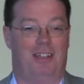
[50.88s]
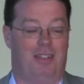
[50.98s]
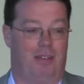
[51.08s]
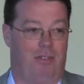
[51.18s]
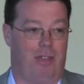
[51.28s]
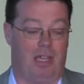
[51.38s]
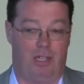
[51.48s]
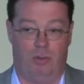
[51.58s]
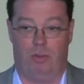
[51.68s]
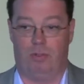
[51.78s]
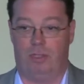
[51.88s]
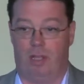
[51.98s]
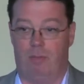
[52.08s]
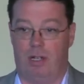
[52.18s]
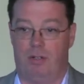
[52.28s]
So thank you all
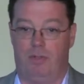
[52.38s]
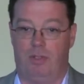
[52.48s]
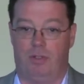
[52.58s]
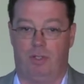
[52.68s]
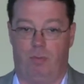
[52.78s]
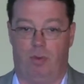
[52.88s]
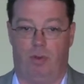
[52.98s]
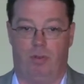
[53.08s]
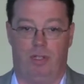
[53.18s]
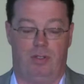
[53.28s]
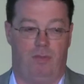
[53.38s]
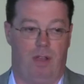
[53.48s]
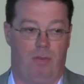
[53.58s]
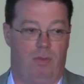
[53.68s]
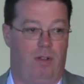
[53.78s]
so much for your support. This
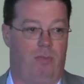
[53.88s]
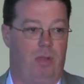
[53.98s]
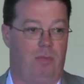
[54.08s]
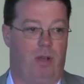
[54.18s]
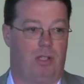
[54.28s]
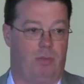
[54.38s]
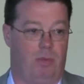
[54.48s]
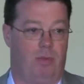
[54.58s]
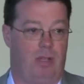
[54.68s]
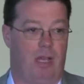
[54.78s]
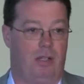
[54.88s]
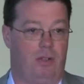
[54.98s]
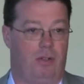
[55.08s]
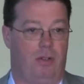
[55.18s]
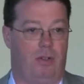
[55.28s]
event wouldn't have been possible without
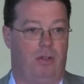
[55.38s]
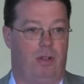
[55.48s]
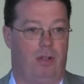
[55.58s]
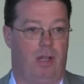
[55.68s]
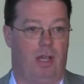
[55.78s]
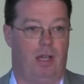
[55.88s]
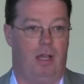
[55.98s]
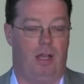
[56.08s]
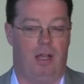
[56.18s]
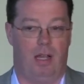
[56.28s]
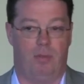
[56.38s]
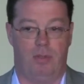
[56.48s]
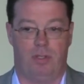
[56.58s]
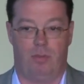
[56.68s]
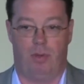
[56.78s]
your uh, help
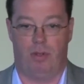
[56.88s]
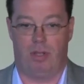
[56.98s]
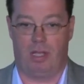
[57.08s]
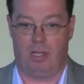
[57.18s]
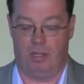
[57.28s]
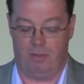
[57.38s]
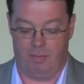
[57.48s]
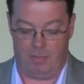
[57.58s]
and support. Thank you.